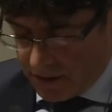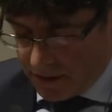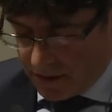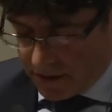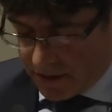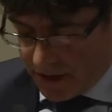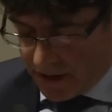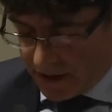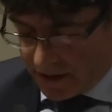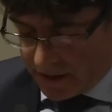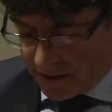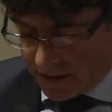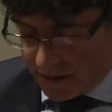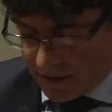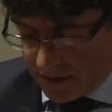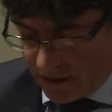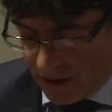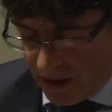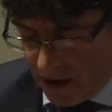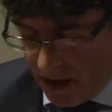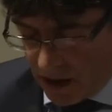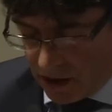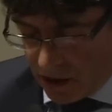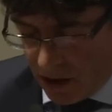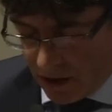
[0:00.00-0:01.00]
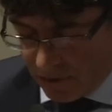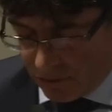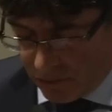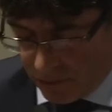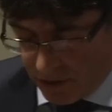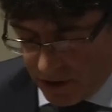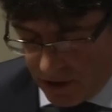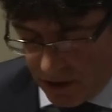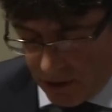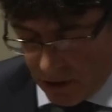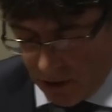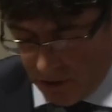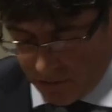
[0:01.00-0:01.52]
6. A
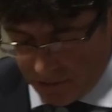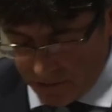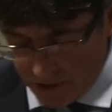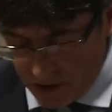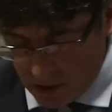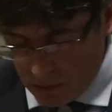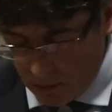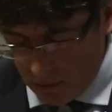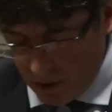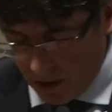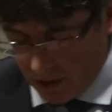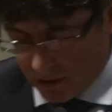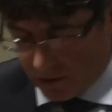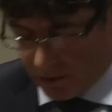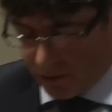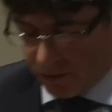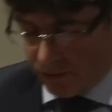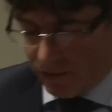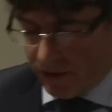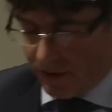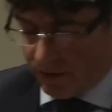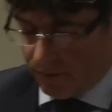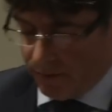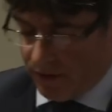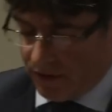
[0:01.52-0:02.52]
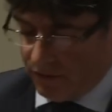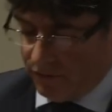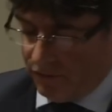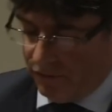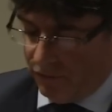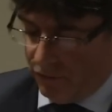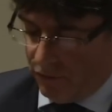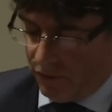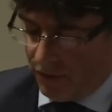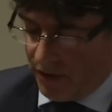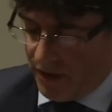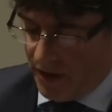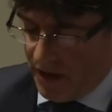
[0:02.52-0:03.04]
country of equal treatment
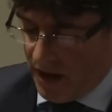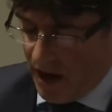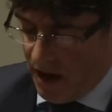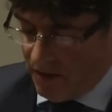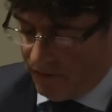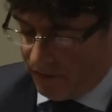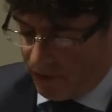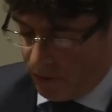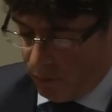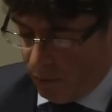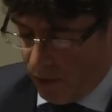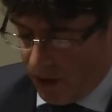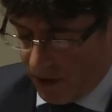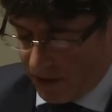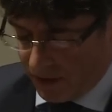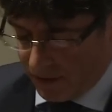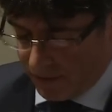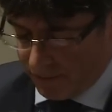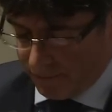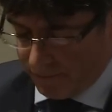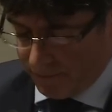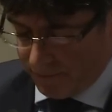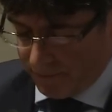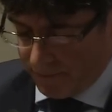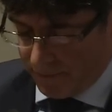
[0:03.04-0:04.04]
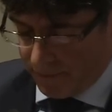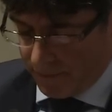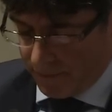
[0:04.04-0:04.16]
for everyone.